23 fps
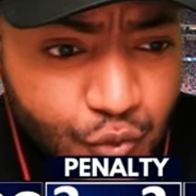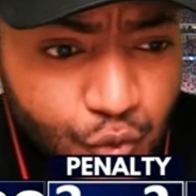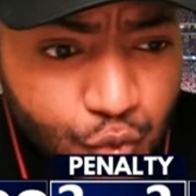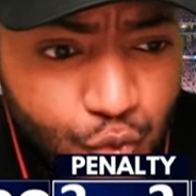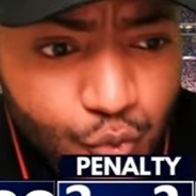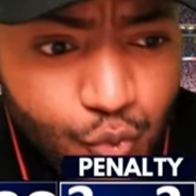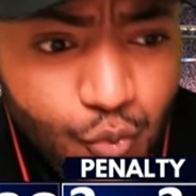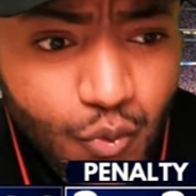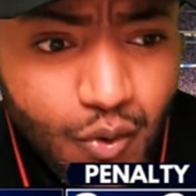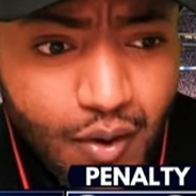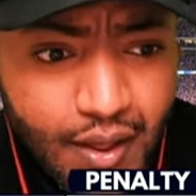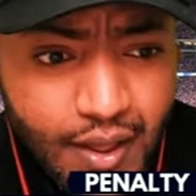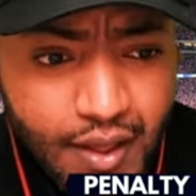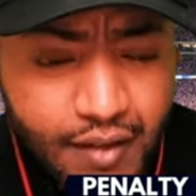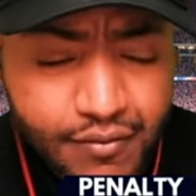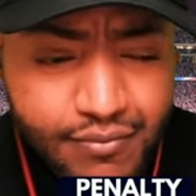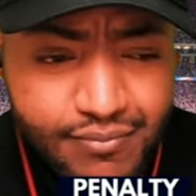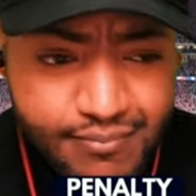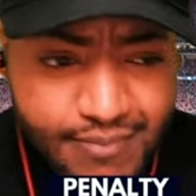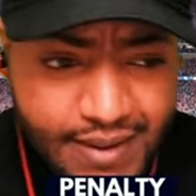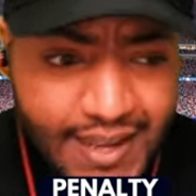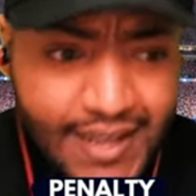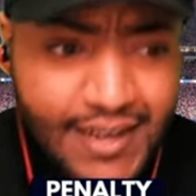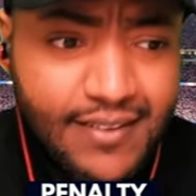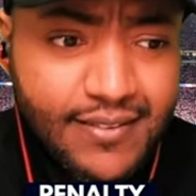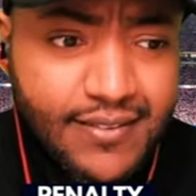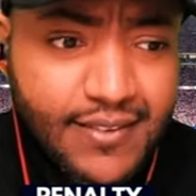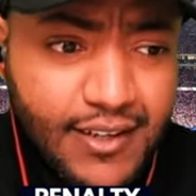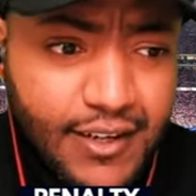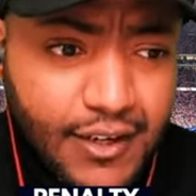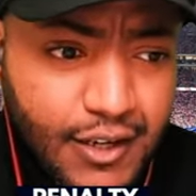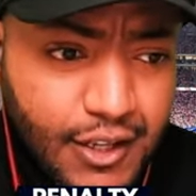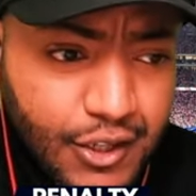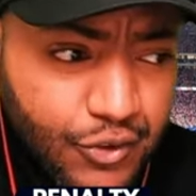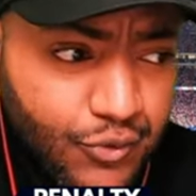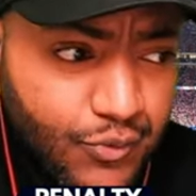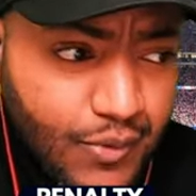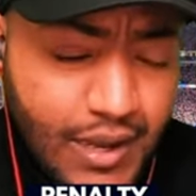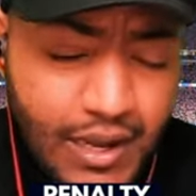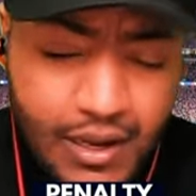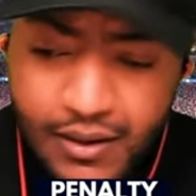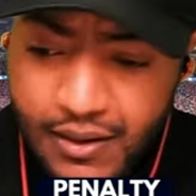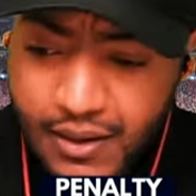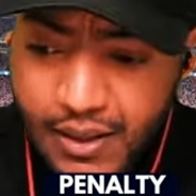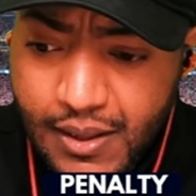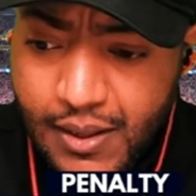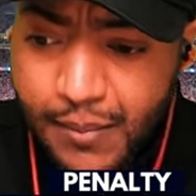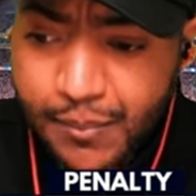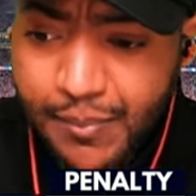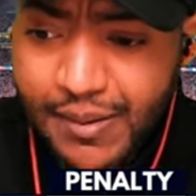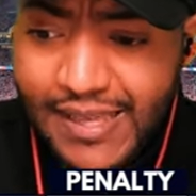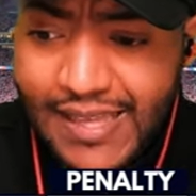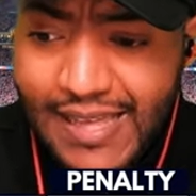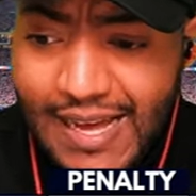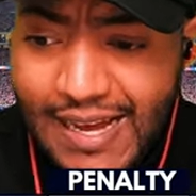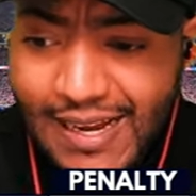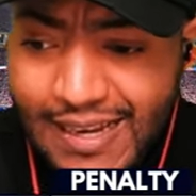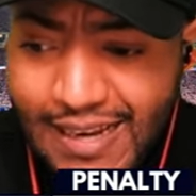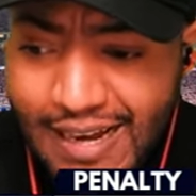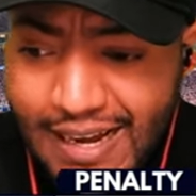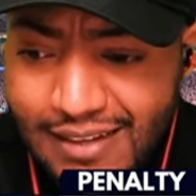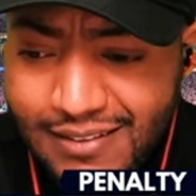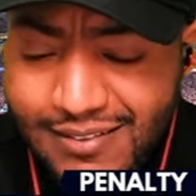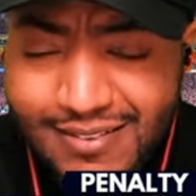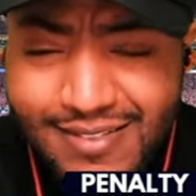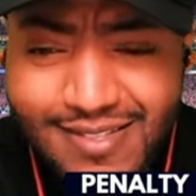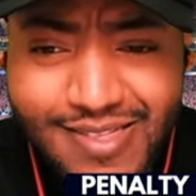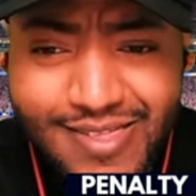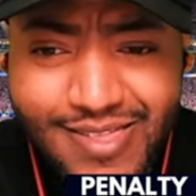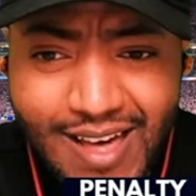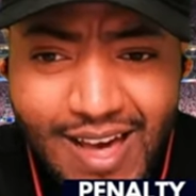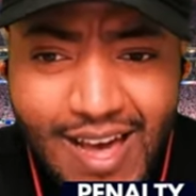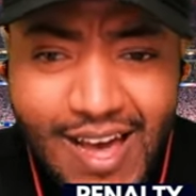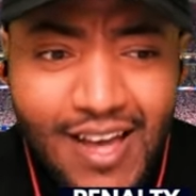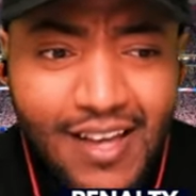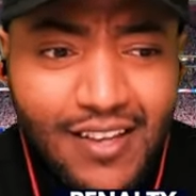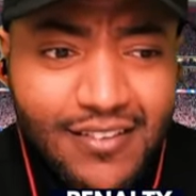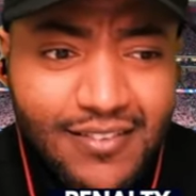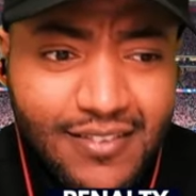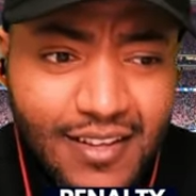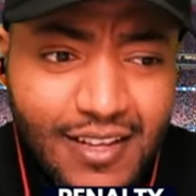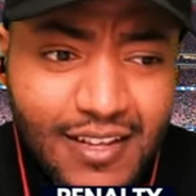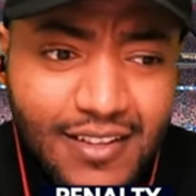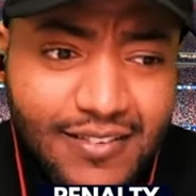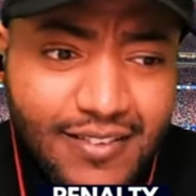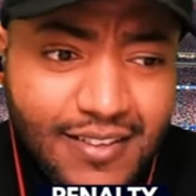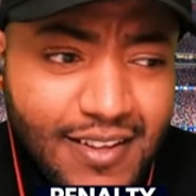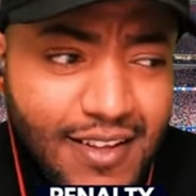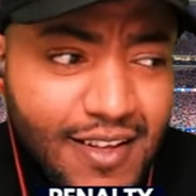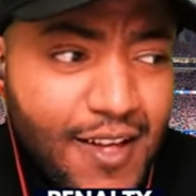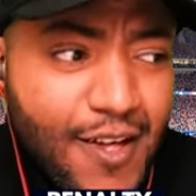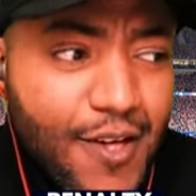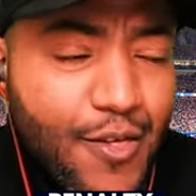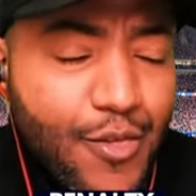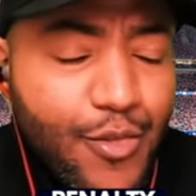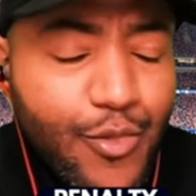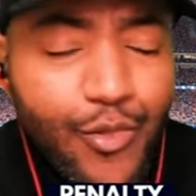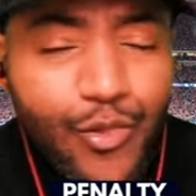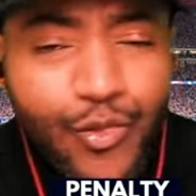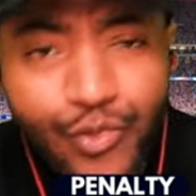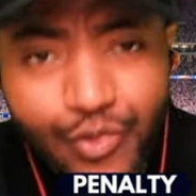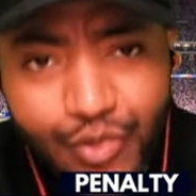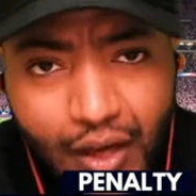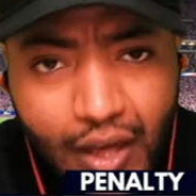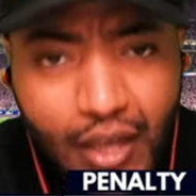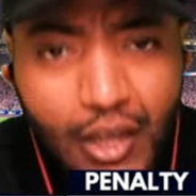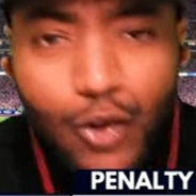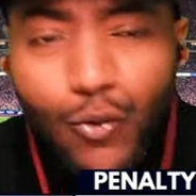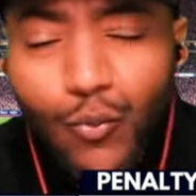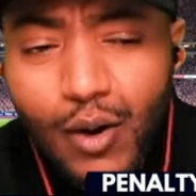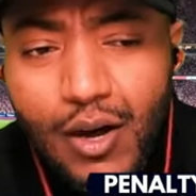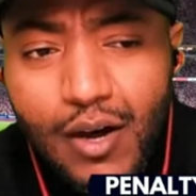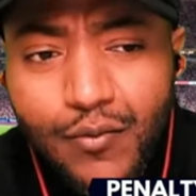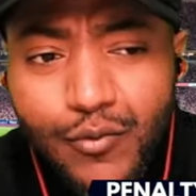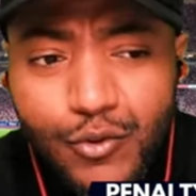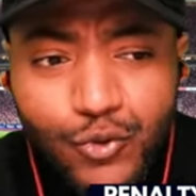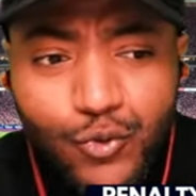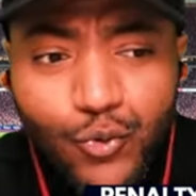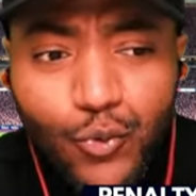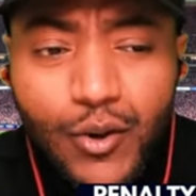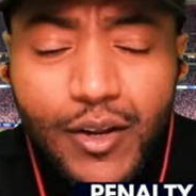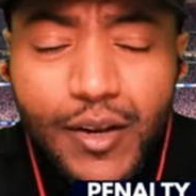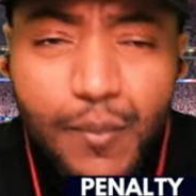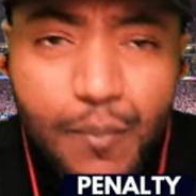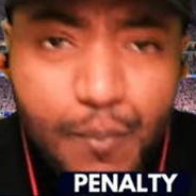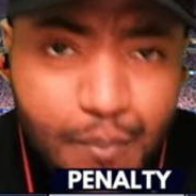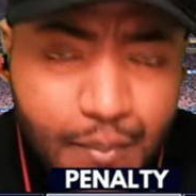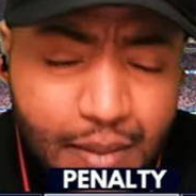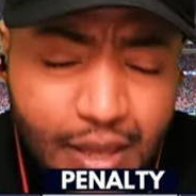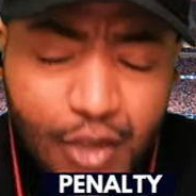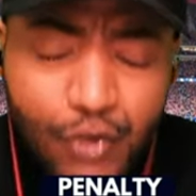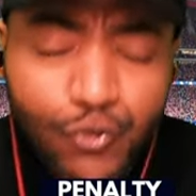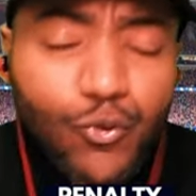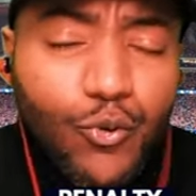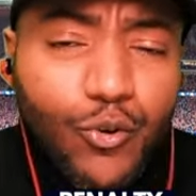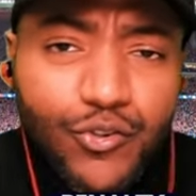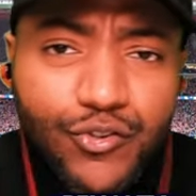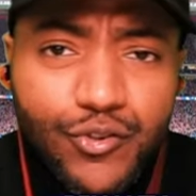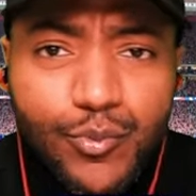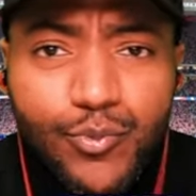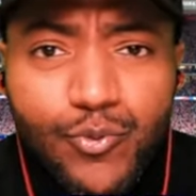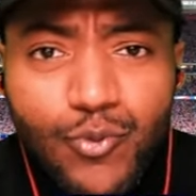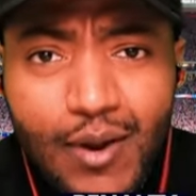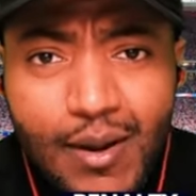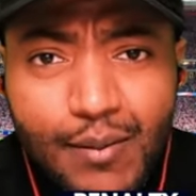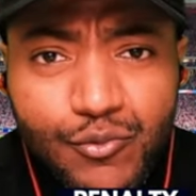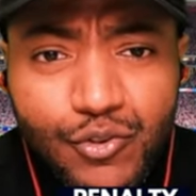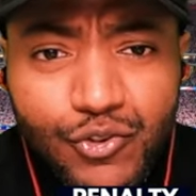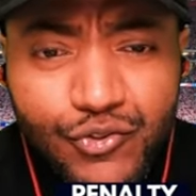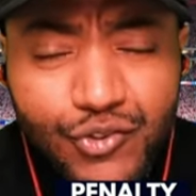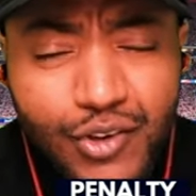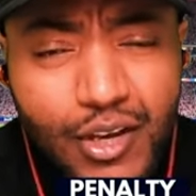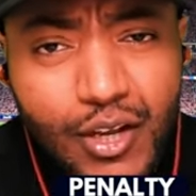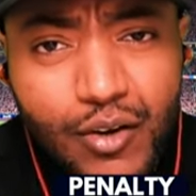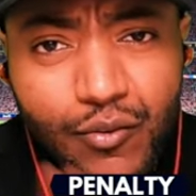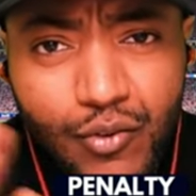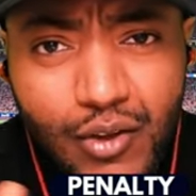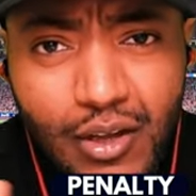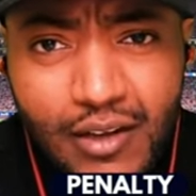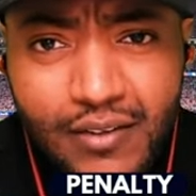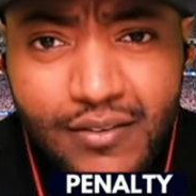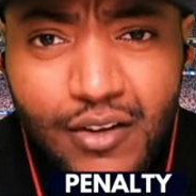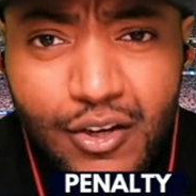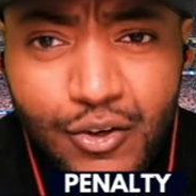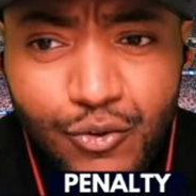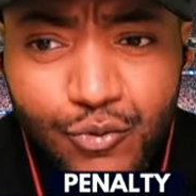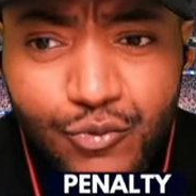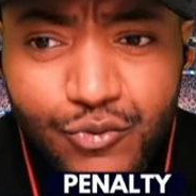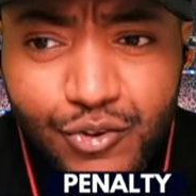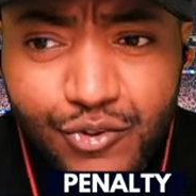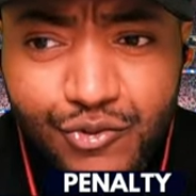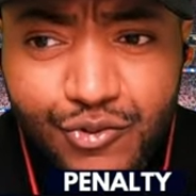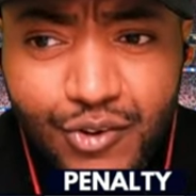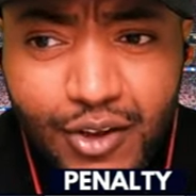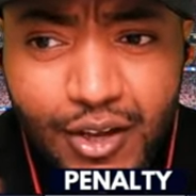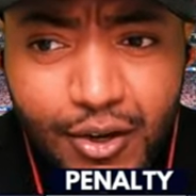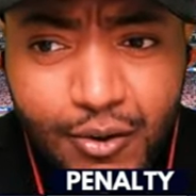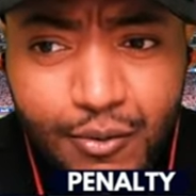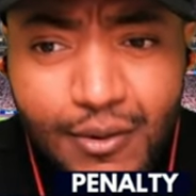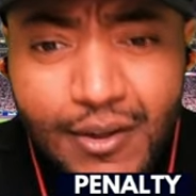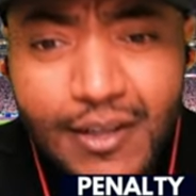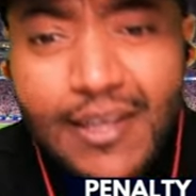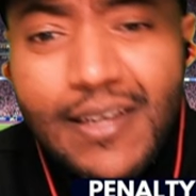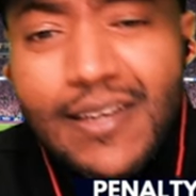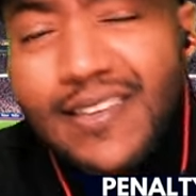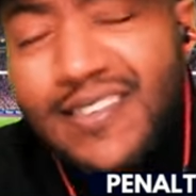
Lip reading: You have made it to the next round. But yeah, guys, that is it. Thank you all for joining. Make sure you subscribe to the channel if you guys are new to the channel.